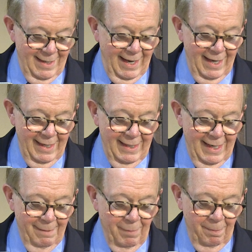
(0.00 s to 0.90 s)
I
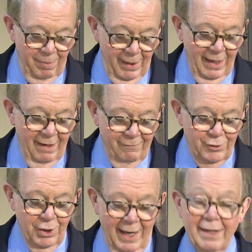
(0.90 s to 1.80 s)
am a
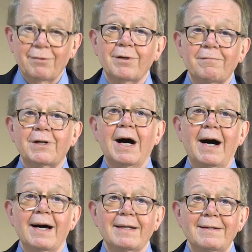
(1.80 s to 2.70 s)
beloved child of
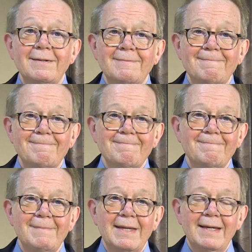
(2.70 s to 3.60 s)
God.
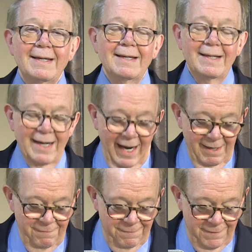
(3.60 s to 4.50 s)

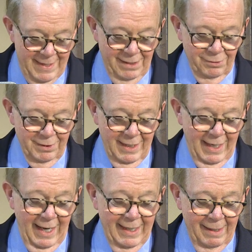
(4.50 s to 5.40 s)
I feel that
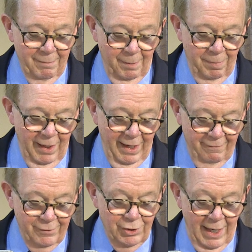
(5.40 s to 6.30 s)
I am a
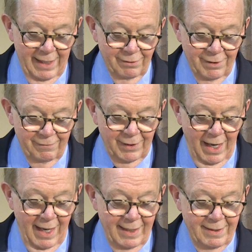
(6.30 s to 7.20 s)
beloved child of
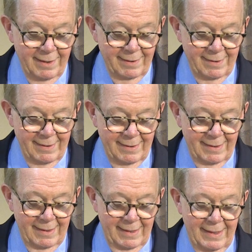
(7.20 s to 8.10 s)
God.
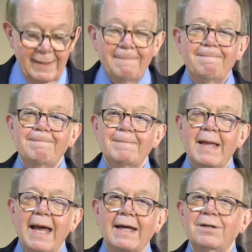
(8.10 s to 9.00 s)

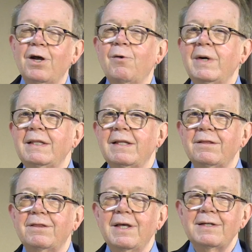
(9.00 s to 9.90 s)
And knowing
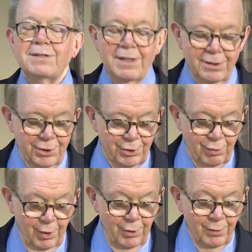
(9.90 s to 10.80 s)
that this is
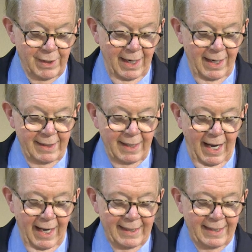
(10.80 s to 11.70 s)
true, God,
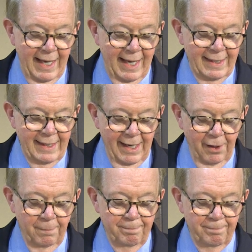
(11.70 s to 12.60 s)
I can't
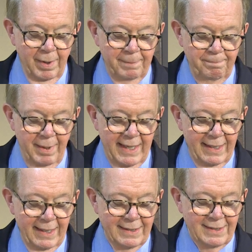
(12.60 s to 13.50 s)
help but be
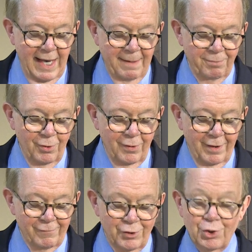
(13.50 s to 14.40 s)
an example
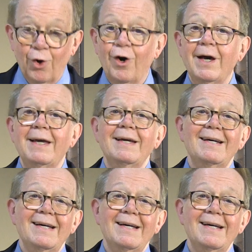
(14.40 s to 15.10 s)
of joy